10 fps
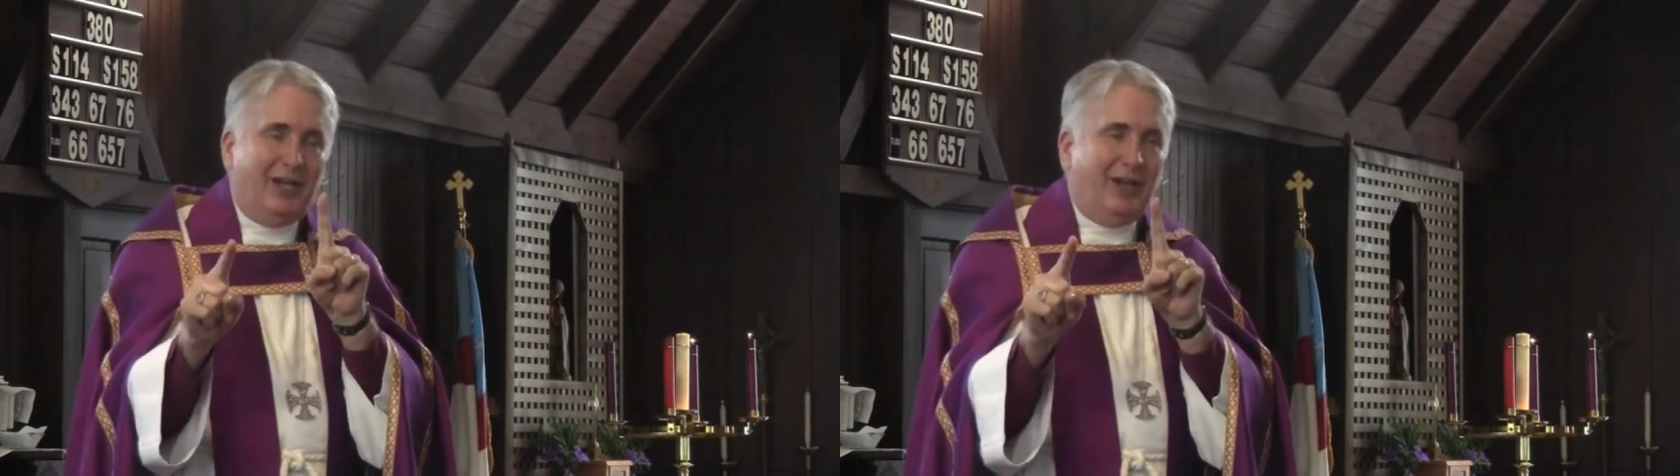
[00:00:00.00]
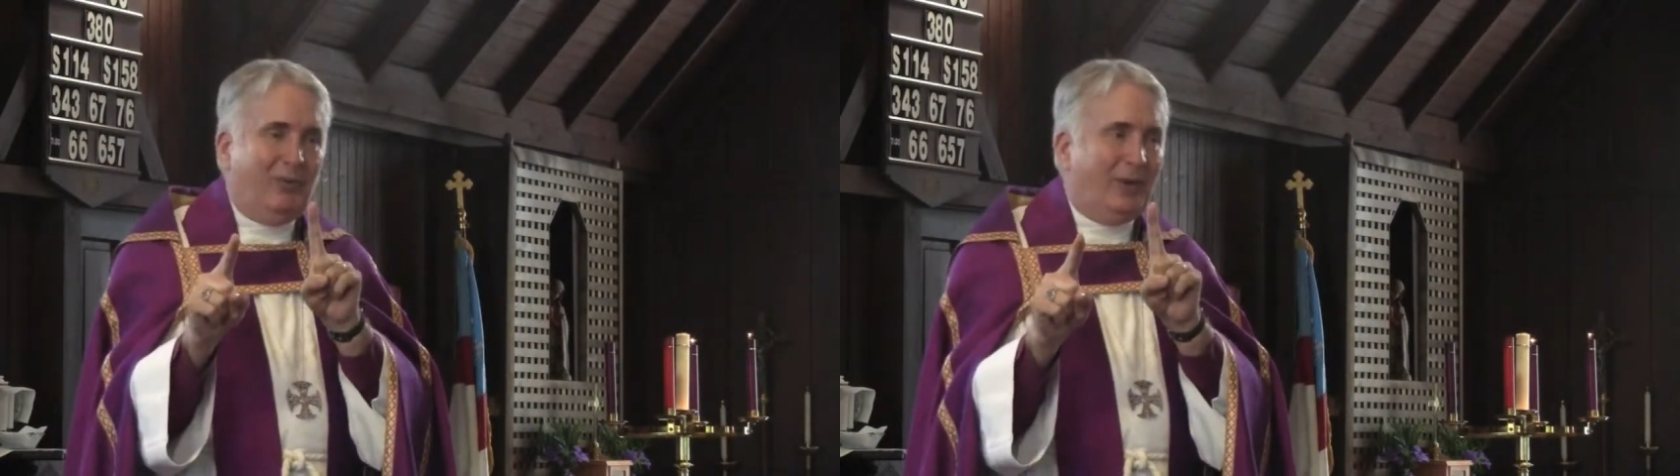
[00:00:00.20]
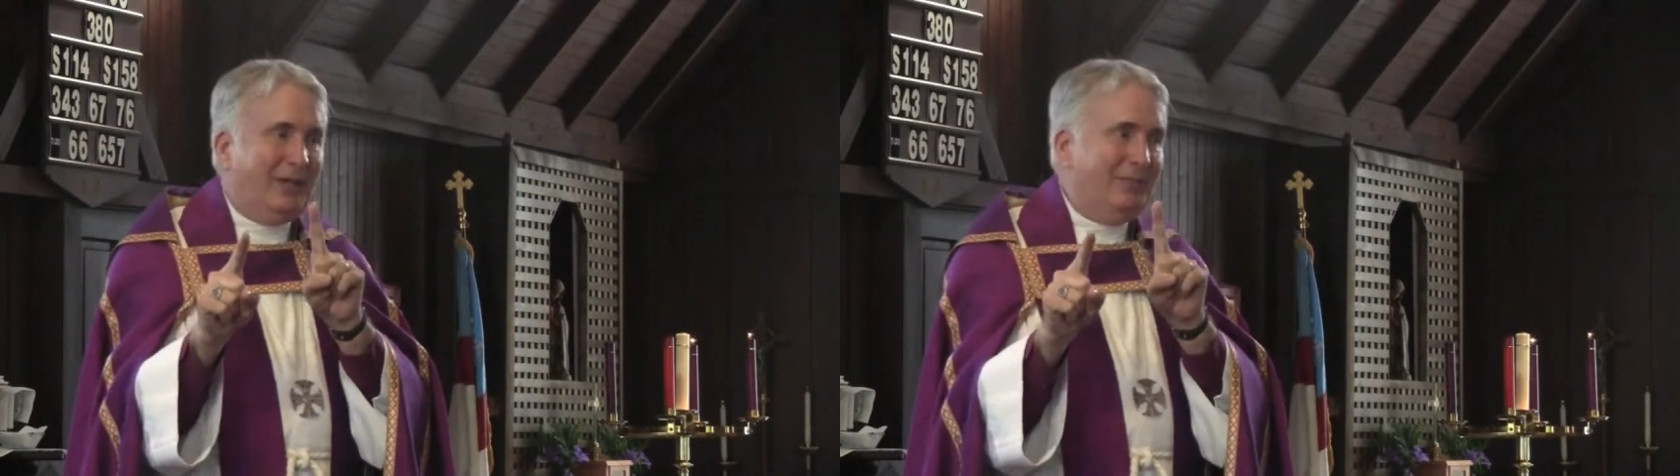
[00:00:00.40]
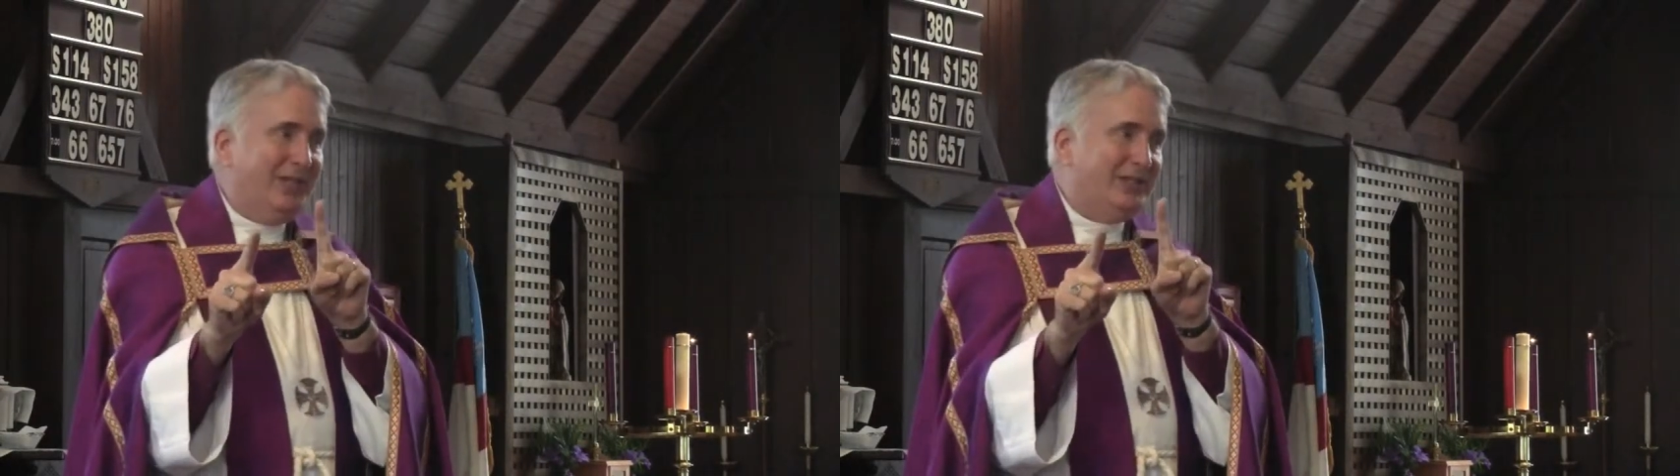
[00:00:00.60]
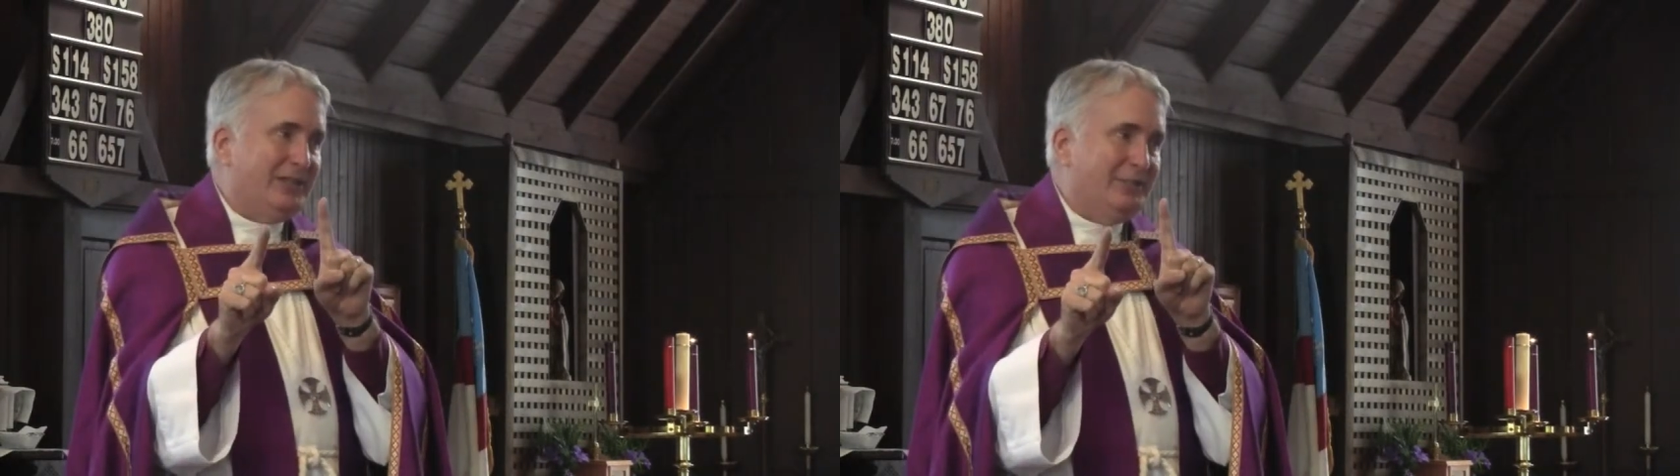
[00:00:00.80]
of what it
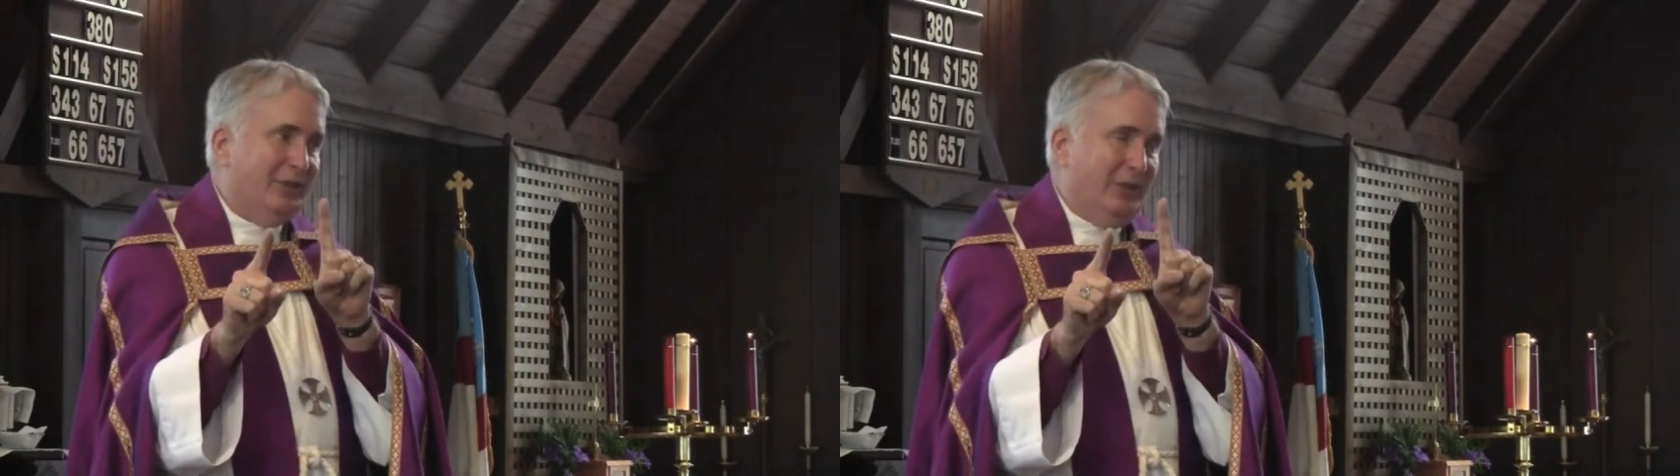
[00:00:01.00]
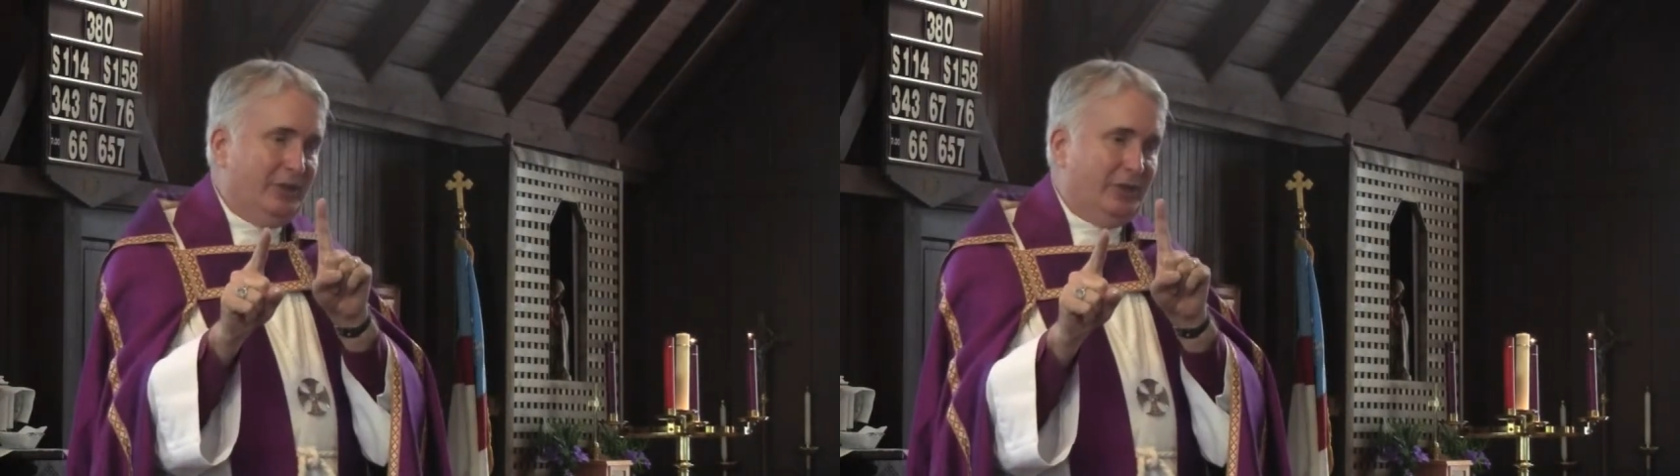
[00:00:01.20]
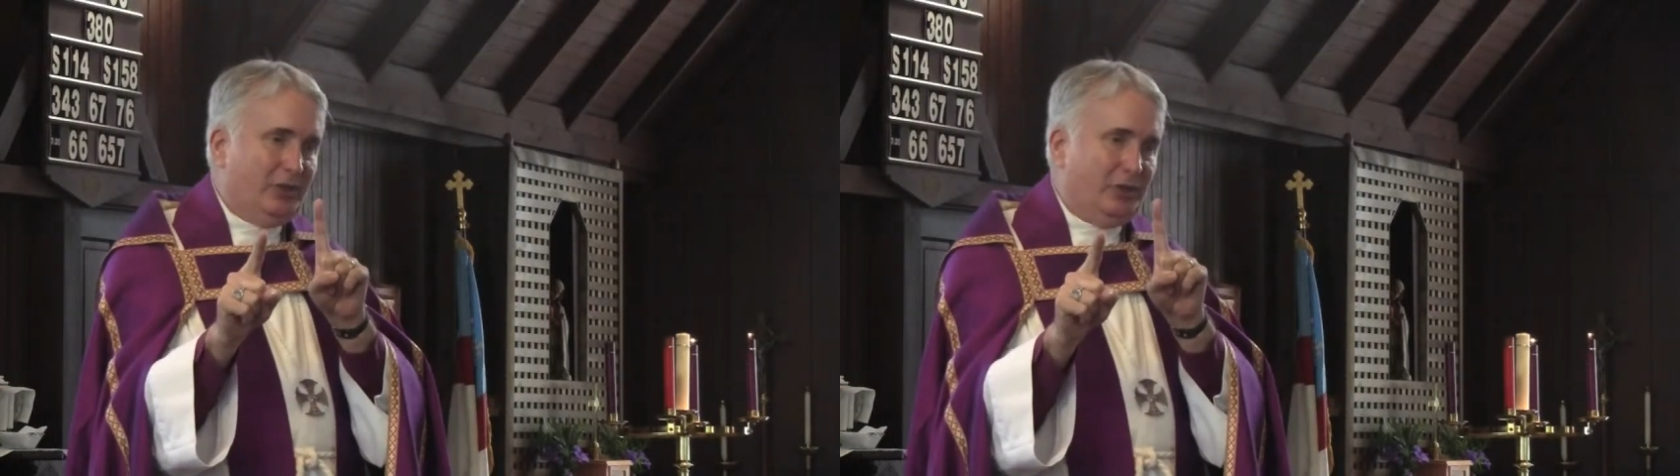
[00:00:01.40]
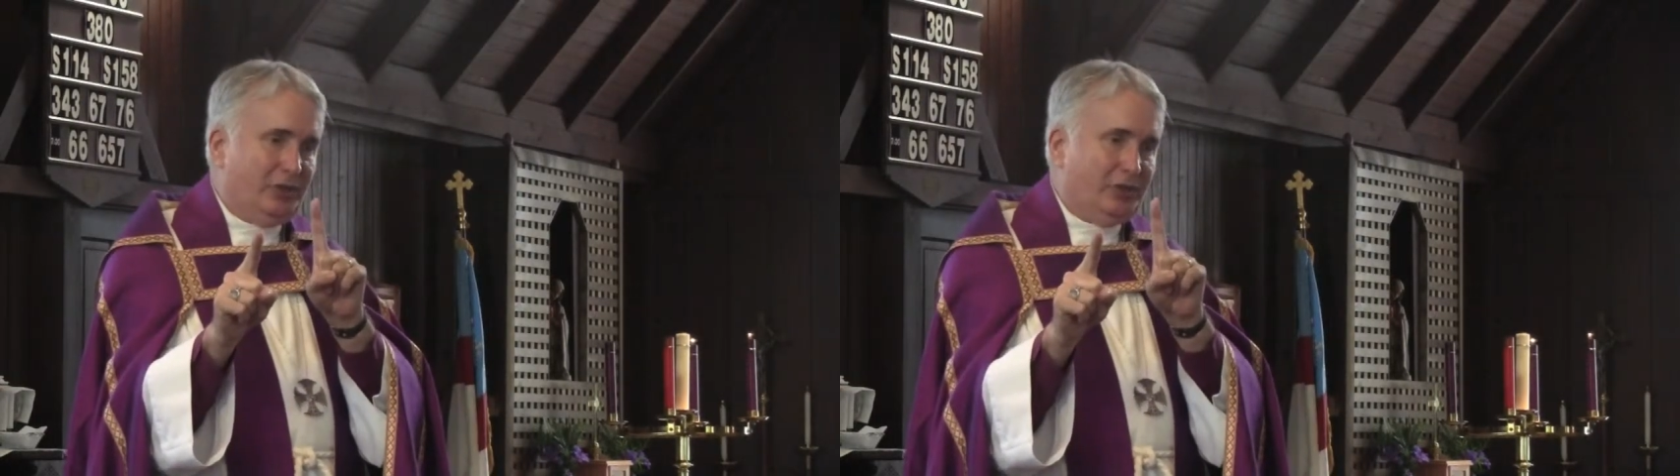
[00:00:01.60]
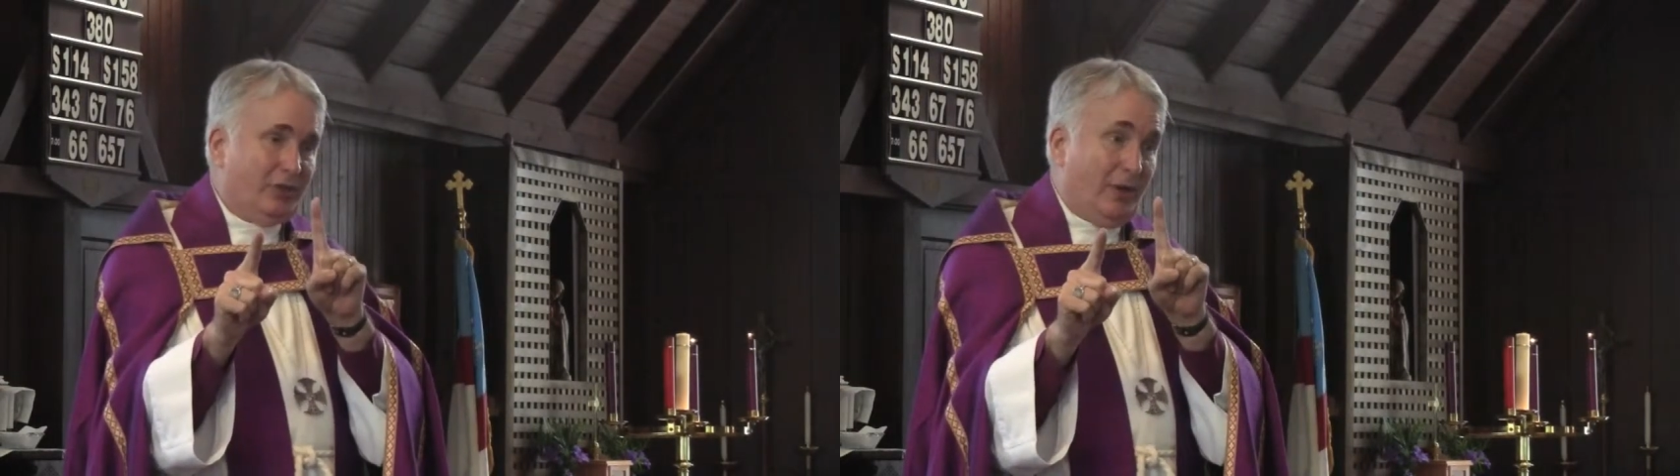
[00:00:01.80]
means to belong to
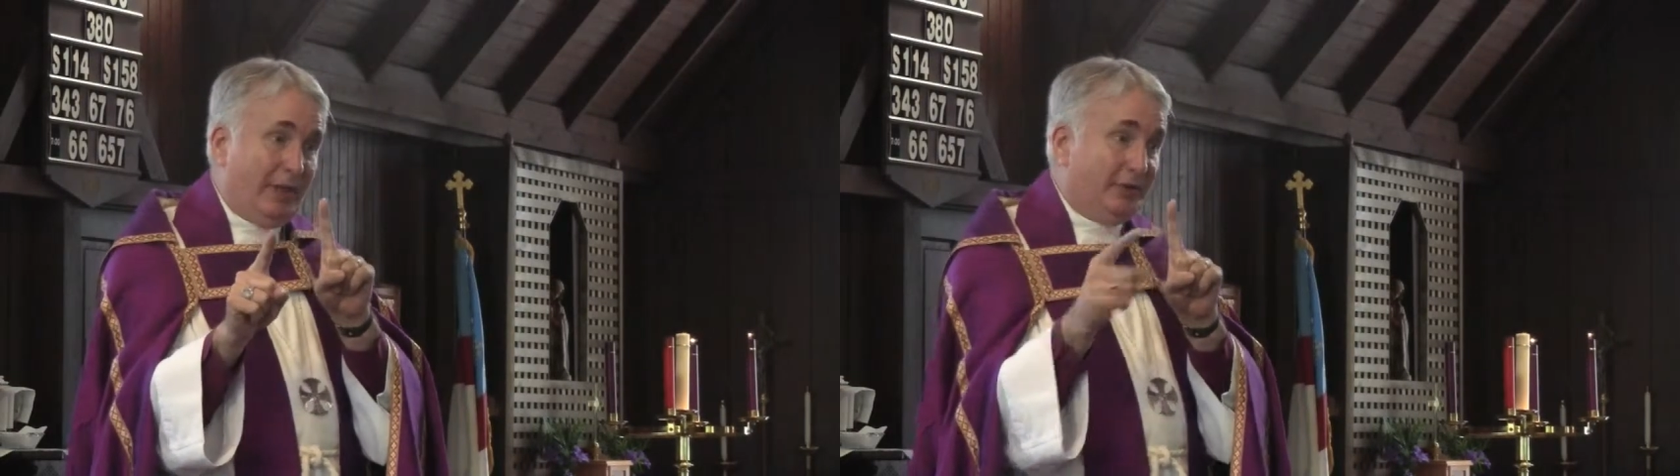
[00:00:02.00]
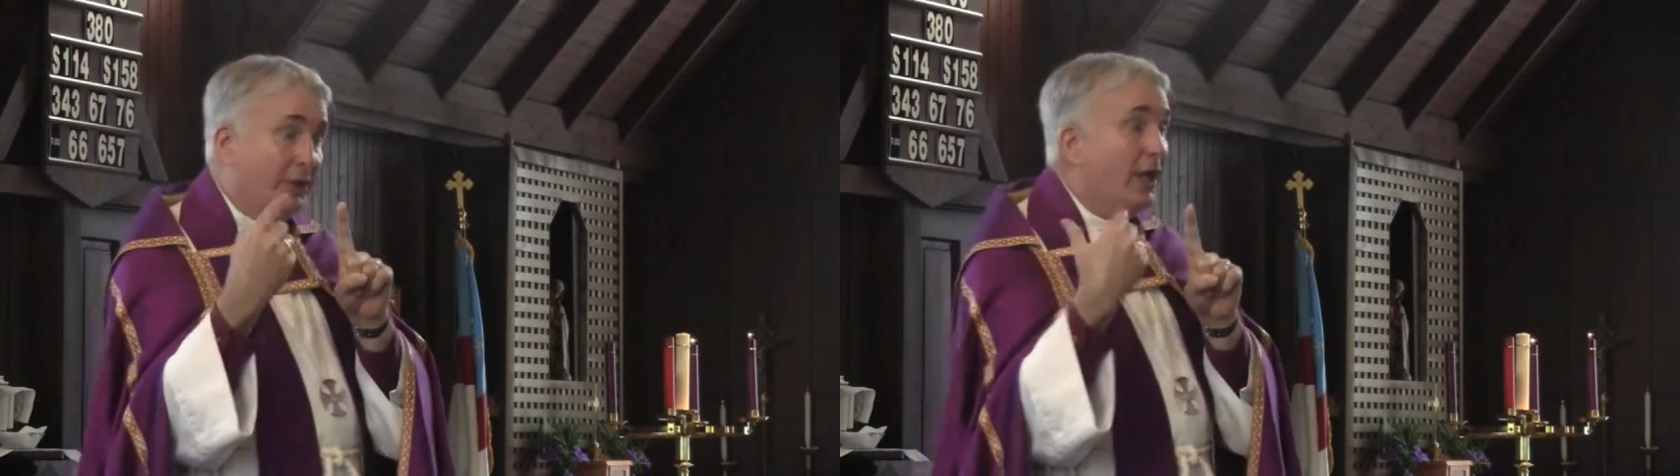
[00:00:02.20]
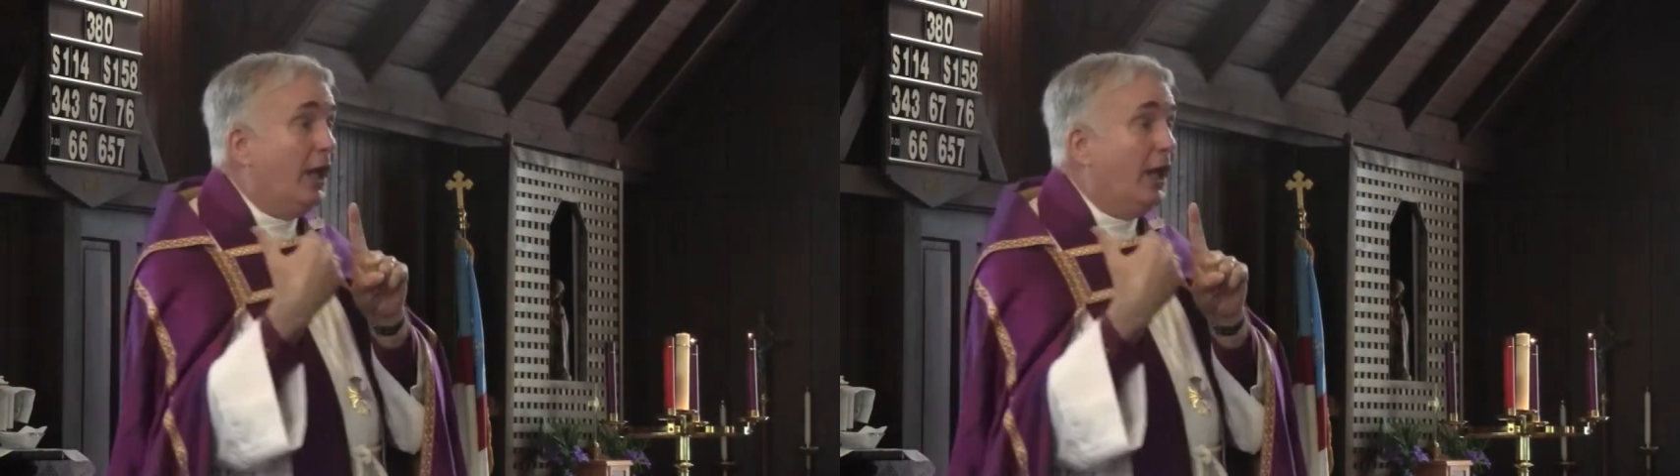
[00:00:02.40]
Jesus Christ